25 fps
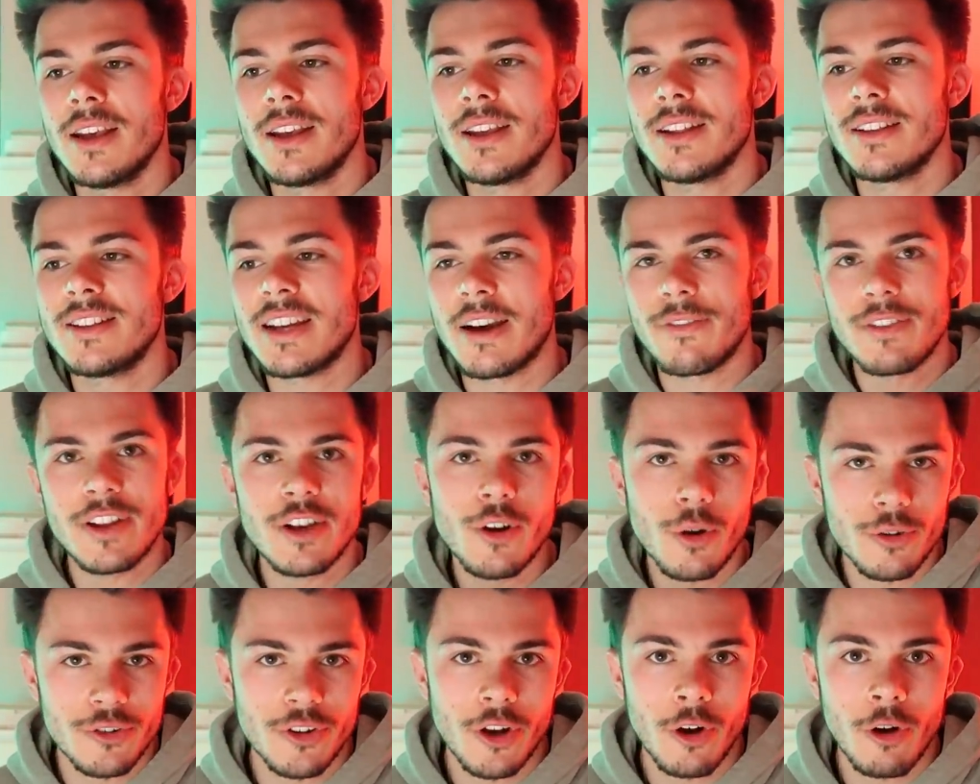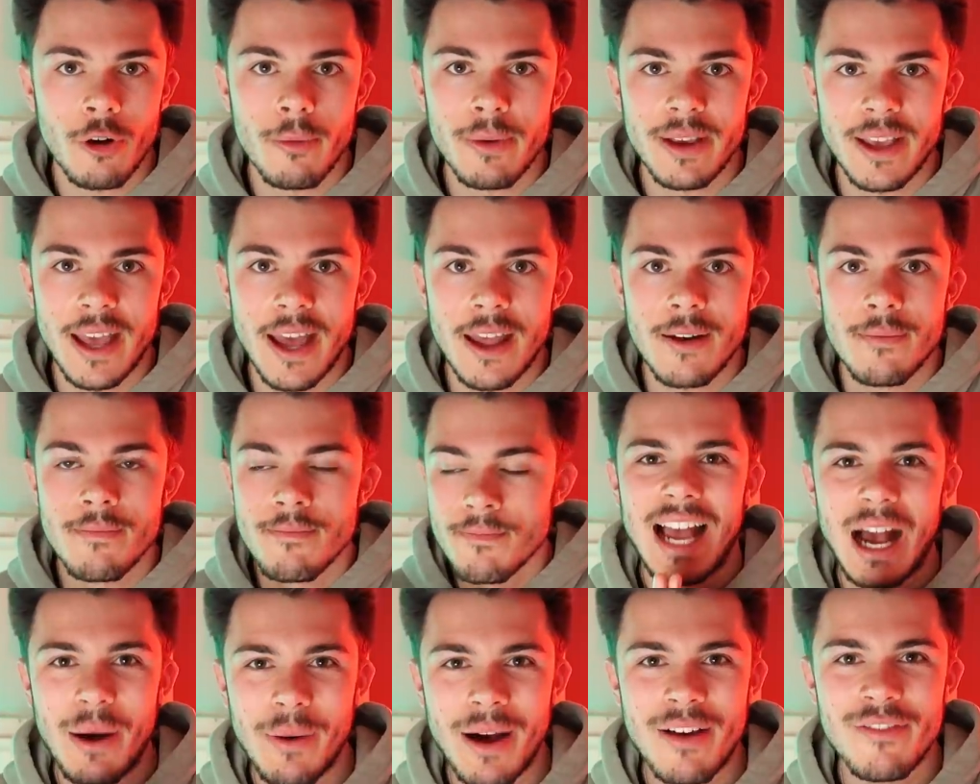Definitely not Durham again.
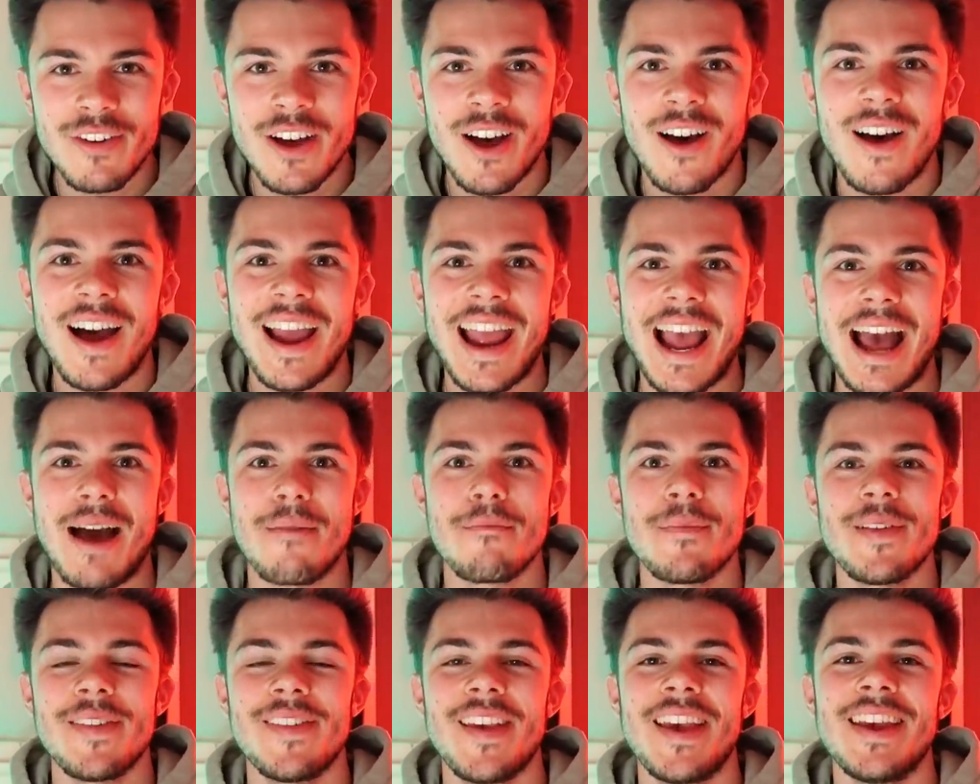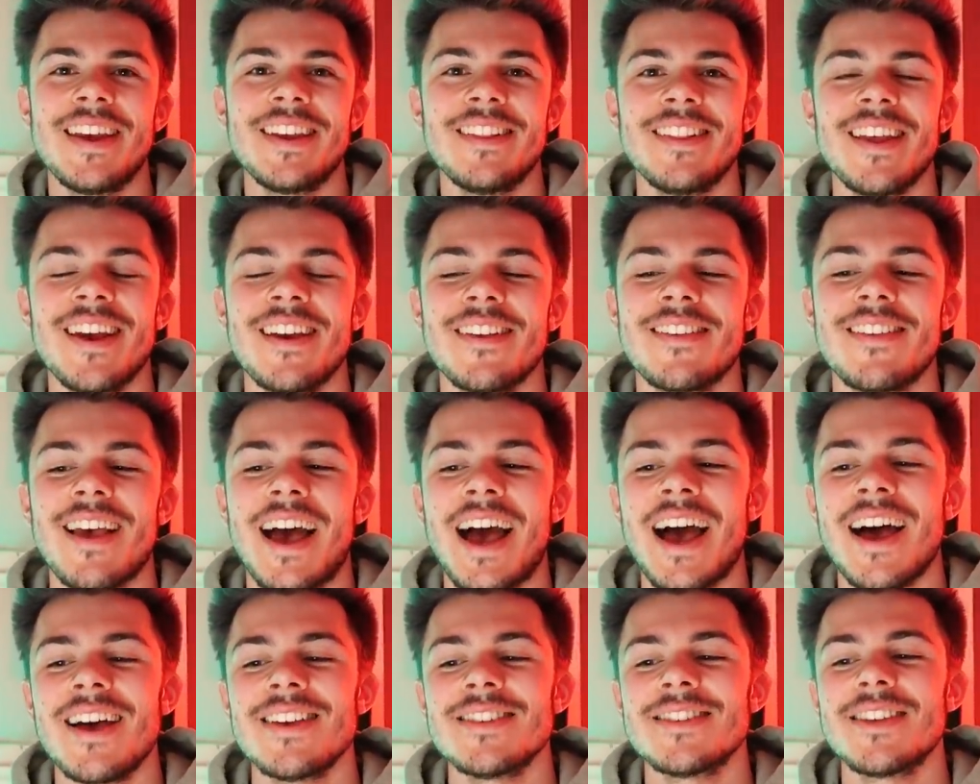However, I am taking this
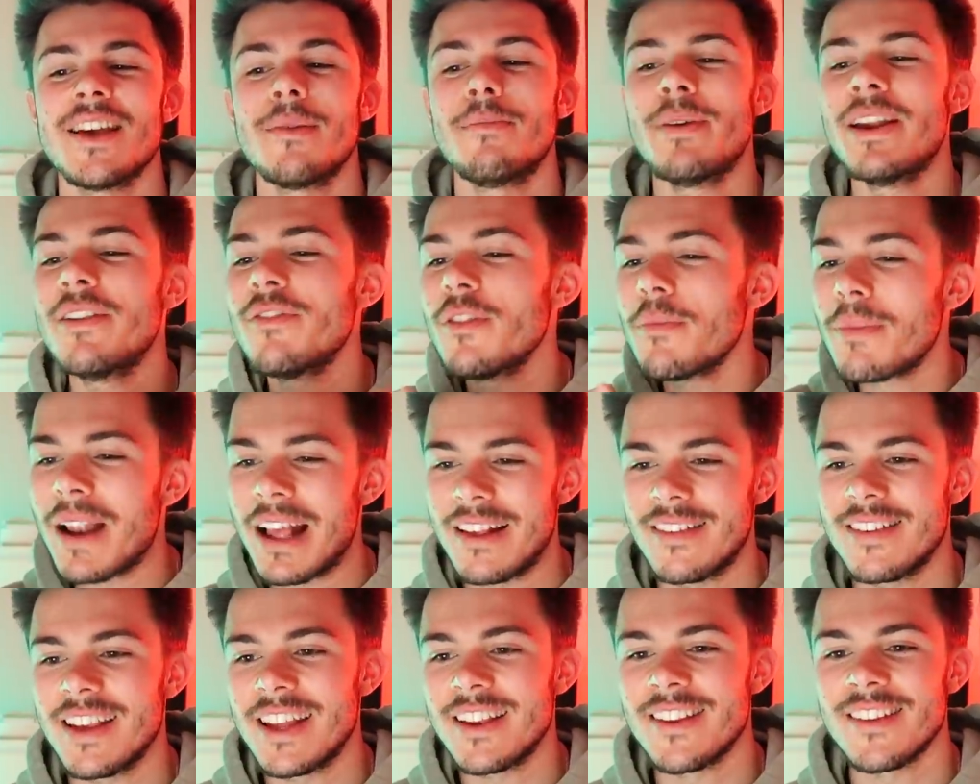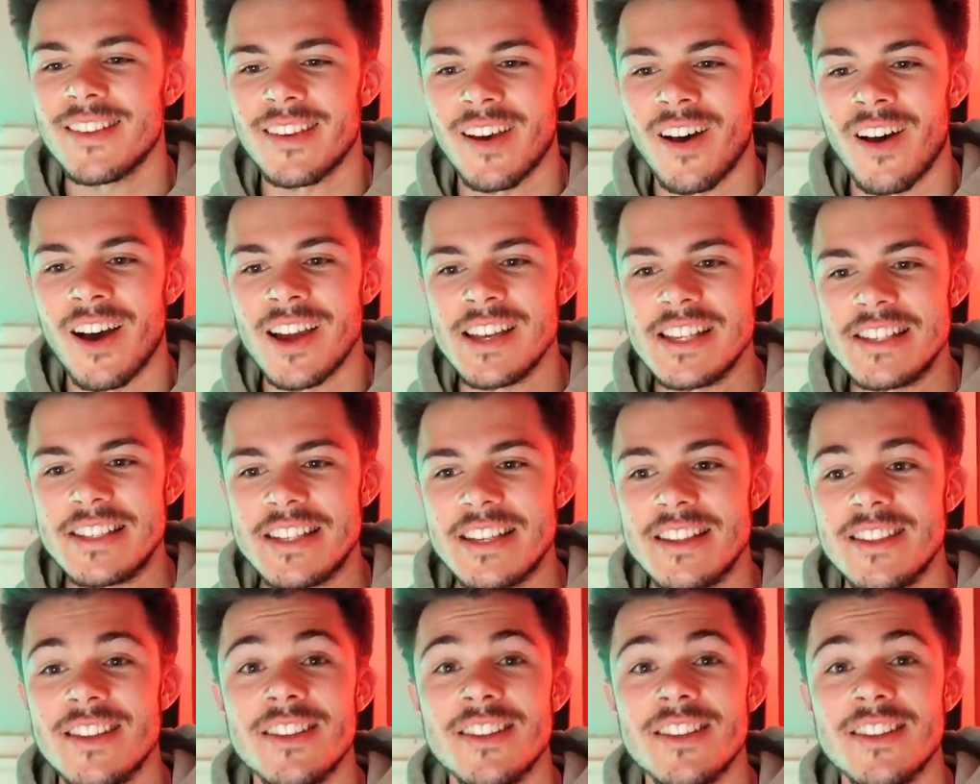as a bit of a blessing in disguise.